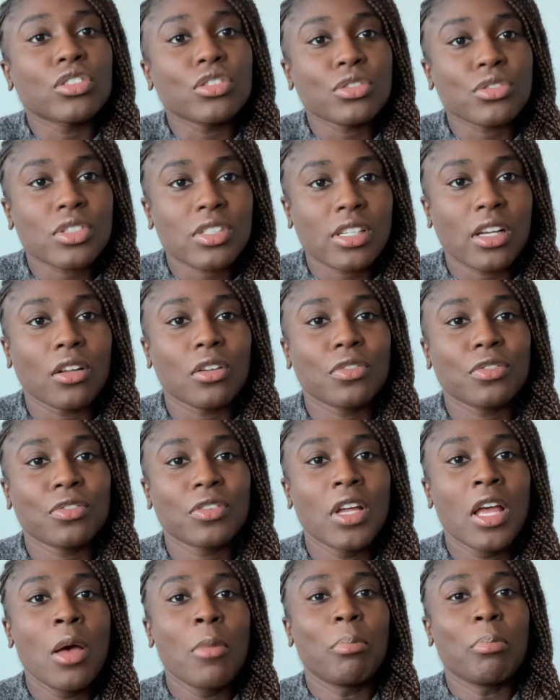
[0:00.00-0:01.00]
yourself
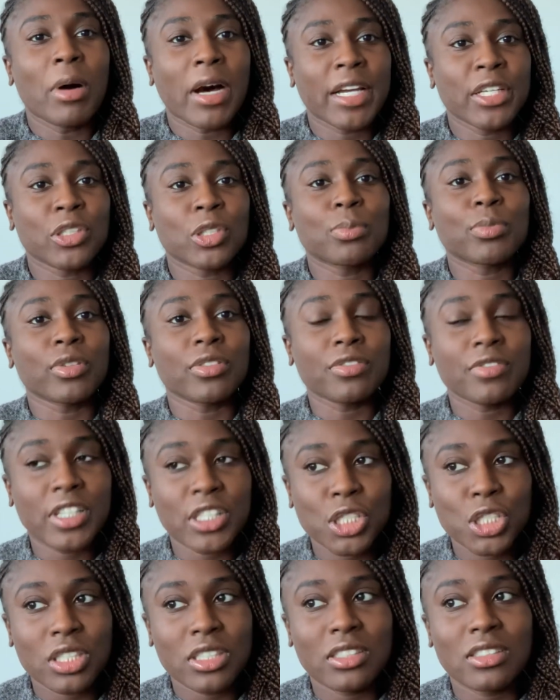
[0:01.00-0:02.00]
by your
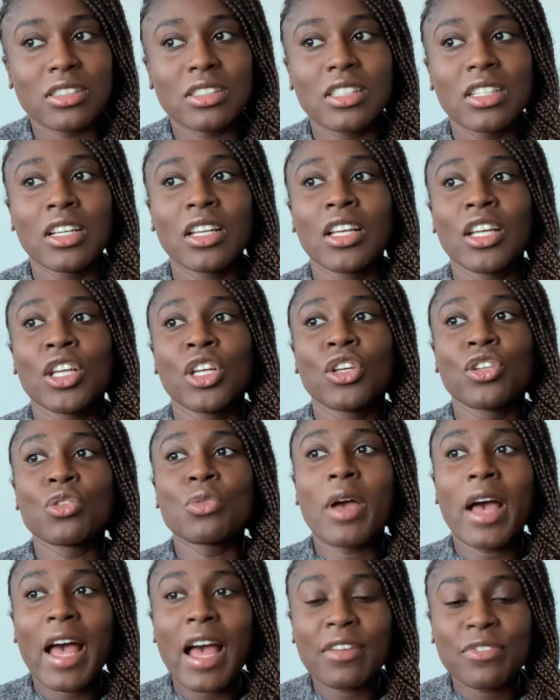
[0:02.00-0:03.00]
profession, you
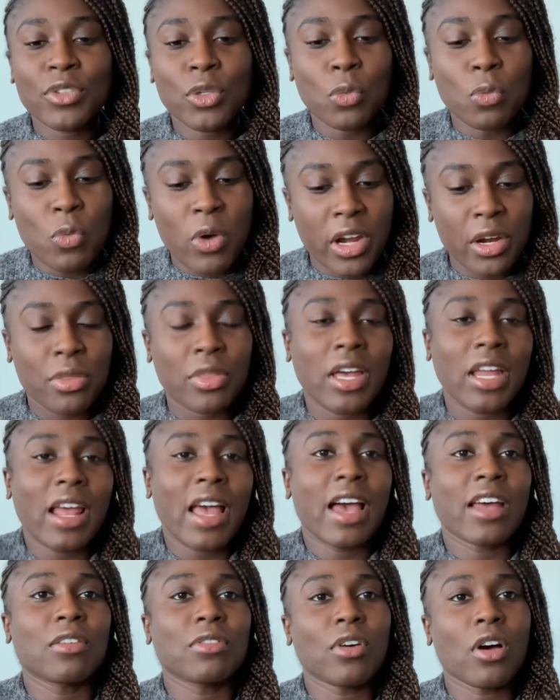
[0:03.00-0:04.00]
have to wear that
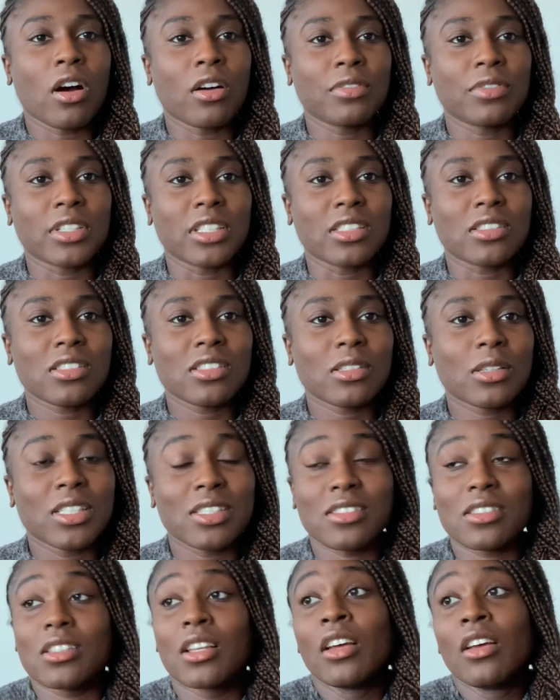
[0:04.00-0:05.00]
hat of confidence,
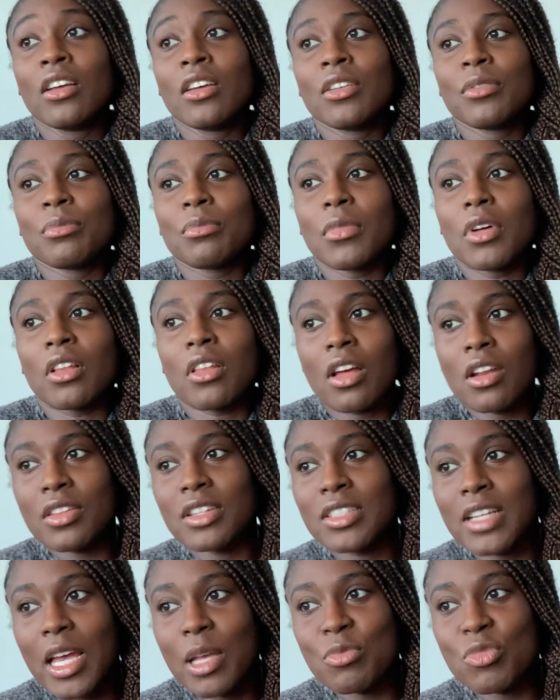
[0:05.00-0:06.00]
because a lot of the
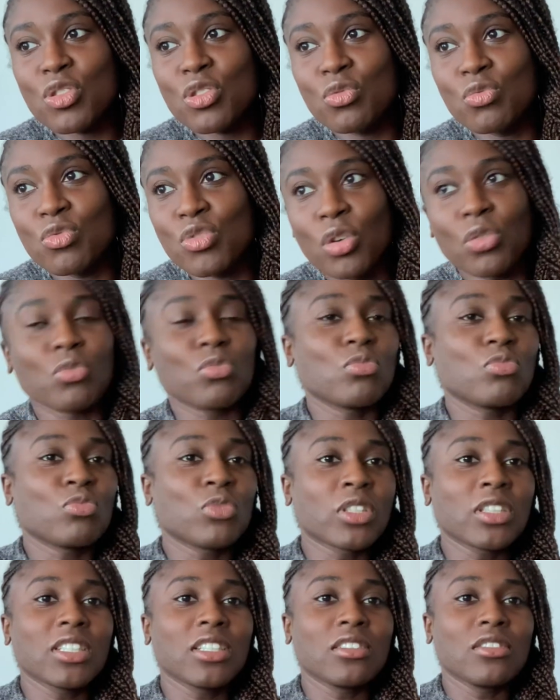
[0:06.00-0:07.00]
times you don't
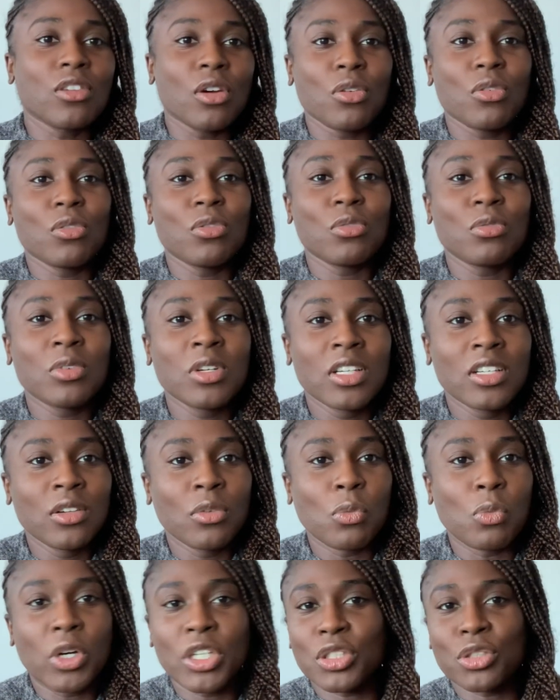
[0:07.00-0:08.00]
really know
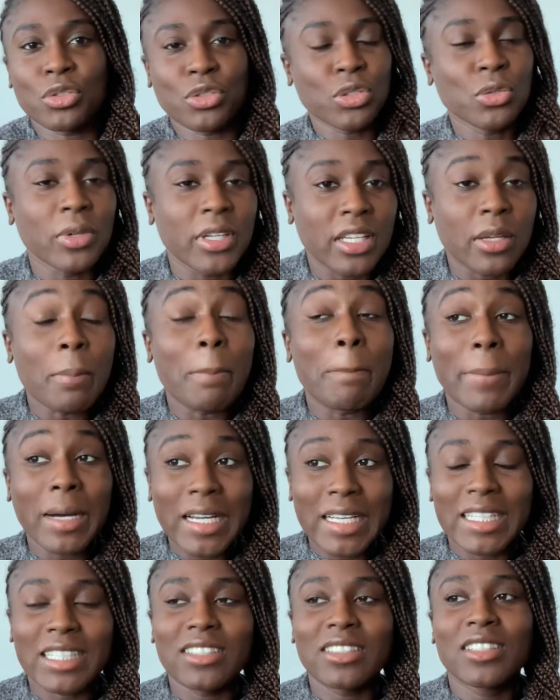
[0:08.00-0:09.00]
what you're doing,
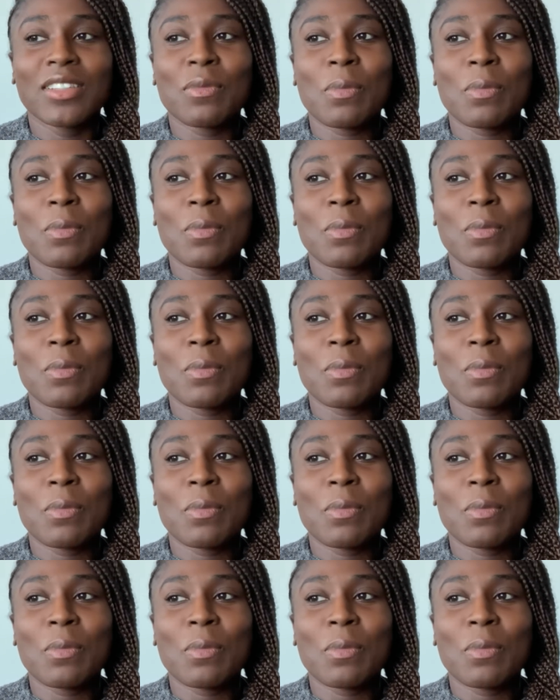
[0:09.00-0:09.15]
but